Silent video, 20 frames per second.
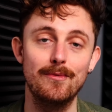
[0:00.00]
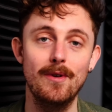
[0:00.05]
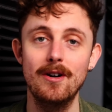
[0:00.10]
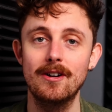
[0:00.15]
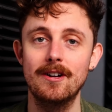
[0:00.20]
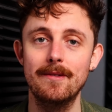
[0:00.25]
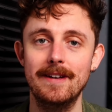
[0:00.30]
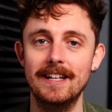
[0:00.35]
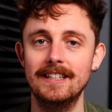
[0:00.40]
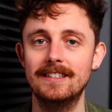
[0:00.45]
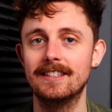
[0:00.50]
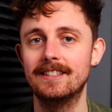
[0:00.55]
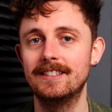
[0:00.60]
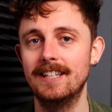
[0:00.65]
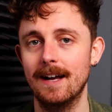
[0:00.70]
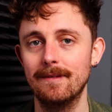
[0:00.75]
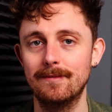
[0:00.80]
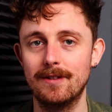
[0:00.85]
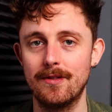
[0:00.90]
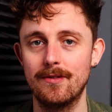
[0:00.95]
welcome into
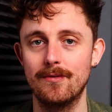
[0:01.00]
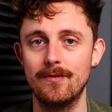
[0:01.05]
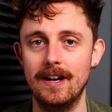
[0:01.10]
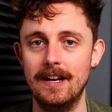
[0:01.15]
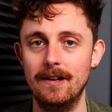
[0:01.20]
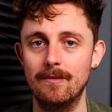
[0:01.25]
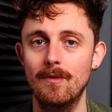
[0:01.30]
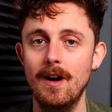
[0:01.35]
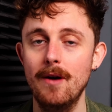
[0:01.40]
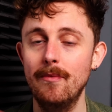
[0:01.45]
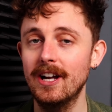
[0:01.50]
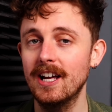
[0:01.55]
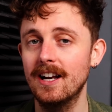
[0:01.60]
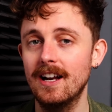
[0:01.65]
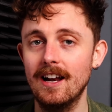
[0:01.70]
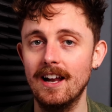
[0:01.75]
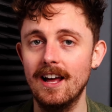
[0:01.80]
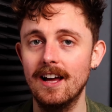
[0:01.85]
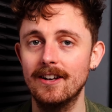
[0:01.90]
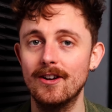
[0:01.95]
chapter 3, where we're going
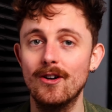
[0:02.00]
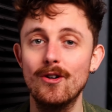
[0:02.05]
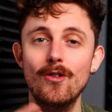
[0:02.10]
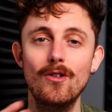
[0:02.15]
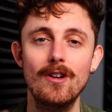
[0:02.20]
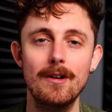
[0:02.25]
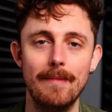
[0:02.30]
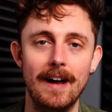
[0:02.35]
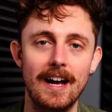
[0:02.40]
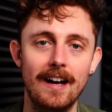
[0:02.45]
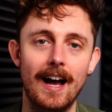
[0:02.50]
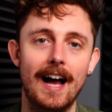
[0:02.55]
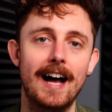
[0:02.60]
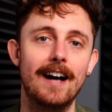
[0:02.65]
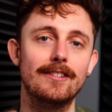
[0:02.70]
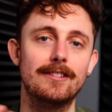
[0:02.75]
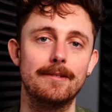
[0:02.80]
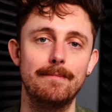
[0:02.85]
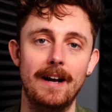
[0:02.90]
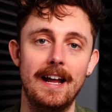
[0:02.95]
to learn all about
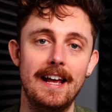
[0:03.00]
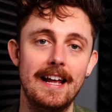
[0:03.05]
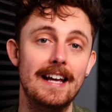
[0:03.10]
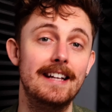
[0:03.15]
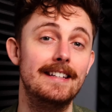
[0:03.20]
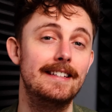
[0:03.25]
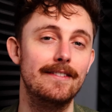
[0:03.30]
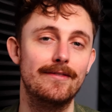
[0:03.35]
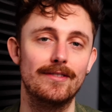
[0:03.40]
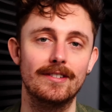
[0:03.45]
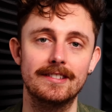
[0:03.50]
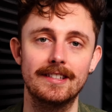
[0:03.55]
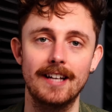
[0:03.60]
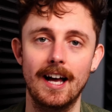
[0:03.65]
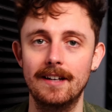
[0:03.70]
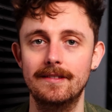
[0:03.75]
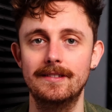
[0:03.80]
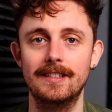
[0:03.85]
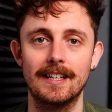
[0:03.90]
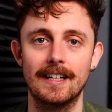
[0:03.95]
how to play in different
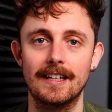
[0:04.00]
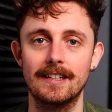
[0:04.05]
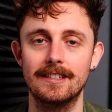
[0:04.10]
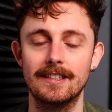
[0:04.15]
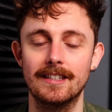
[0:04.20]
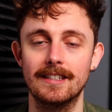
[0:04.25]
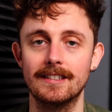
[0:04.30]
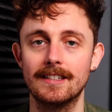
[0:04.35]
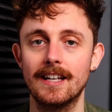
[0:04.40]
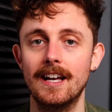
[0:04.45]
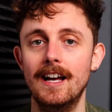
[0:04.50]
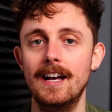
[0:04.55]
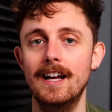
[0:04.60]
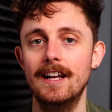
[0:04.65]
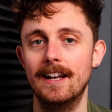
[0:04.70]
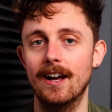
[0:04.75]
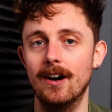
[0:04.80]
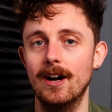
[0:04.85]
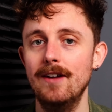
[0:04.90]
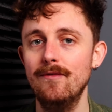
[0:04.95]
time signatures.
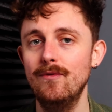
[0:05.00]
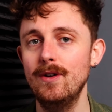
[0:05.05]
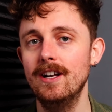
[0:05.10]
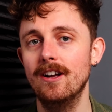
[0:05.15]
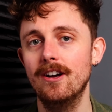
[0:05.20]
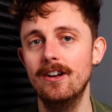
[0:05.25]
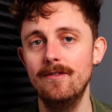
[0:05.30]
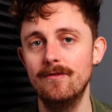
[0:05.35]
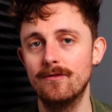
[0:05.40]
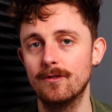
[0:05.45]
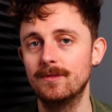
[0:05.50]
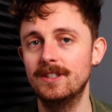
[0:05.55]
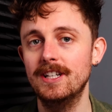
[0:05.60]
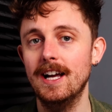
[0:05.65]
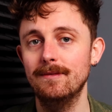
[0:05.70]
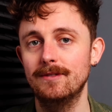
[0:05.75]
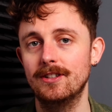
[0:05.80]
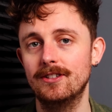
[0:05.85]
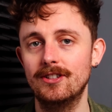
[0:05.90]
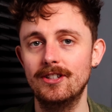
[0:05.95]
Now, if we know from
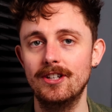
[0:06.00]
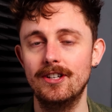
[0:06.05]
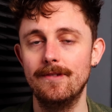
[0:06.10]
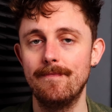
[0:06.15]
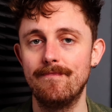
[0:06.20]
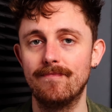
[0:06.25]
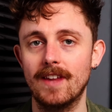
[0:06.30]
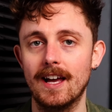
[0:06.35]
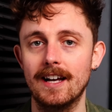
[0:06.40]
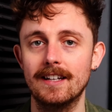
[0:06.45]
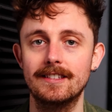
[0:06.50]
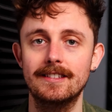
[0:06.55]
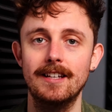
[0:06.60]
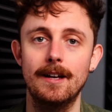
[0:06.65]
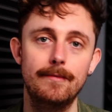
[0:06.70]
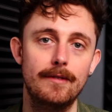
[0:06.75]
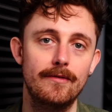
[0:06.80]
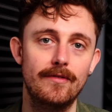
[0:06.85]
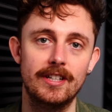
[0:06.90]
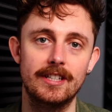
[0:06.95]
chapter 2 that a
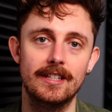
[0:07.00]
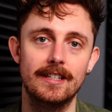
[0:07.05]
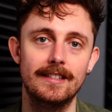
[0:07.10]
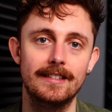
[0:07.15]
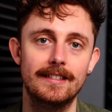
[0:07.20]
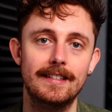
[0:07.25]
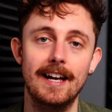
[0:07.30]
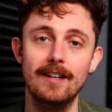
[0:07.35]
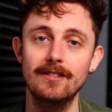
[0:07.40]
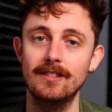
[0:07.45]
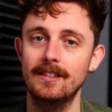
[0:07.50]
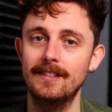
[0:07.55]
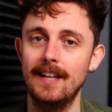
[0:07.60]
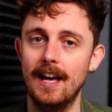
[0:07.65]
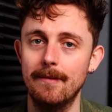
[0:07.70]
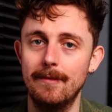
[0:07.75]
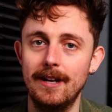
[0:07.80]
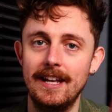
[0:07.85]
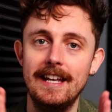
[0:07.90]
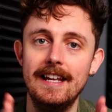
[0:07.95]
subdivision tells us
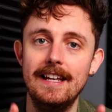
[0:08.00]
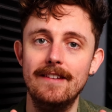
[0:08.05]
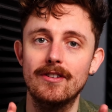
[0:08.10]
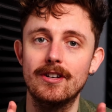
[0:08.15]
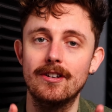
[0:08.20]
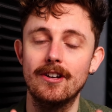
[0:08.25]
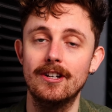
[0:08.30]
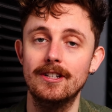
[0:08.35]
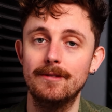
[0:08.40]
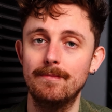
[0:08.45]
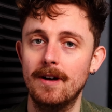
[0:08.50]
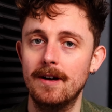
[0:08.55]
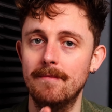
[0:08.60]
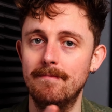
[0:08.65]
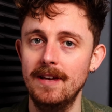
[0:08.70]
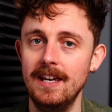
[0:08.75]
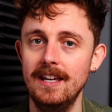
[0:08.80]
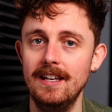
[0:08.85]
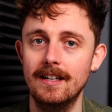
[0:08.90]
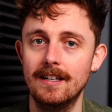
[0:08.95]
how many even notes per
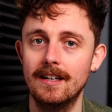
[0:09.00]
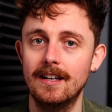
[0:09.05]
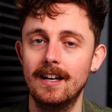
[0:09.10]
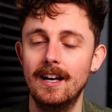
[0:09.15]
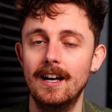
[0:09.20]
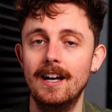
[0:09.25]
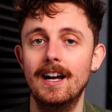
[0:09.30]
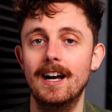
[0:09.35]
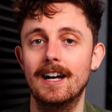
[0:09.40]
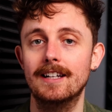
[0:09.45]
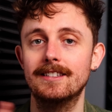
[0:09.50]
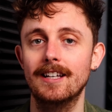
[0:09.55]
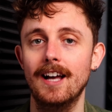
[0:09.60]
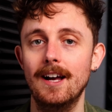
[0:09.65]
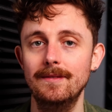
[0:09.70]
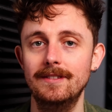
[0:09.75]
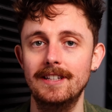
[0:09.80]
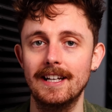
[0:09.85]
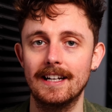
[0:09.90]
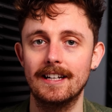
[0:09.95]
beat, a
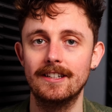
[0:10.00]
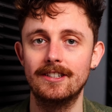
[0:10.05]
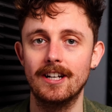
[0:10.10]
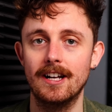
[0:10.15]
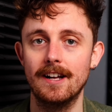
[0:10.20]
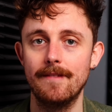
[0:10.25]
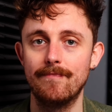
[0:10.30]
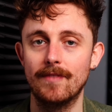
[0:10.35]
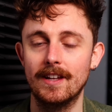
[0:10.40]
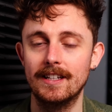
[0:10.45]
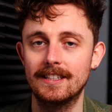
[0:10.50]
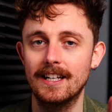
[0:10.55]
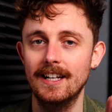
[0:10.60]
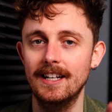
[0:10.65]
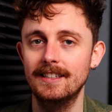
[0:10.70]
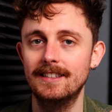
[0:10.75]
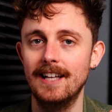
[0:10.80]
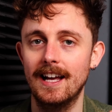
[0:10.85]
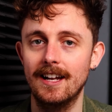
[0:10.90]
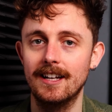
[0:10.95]
time signature is going
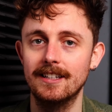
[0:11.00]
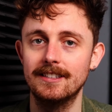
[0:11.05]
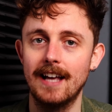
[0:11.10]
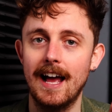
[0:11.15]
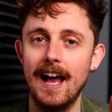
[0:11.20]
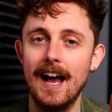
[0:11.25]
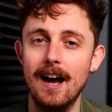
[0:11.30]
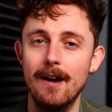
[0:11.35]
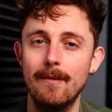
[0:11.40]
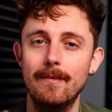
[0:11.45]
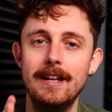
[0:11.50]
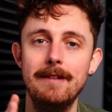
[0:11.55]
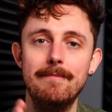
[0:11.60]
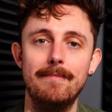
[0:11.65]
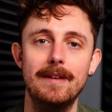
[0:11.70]
to tell us how many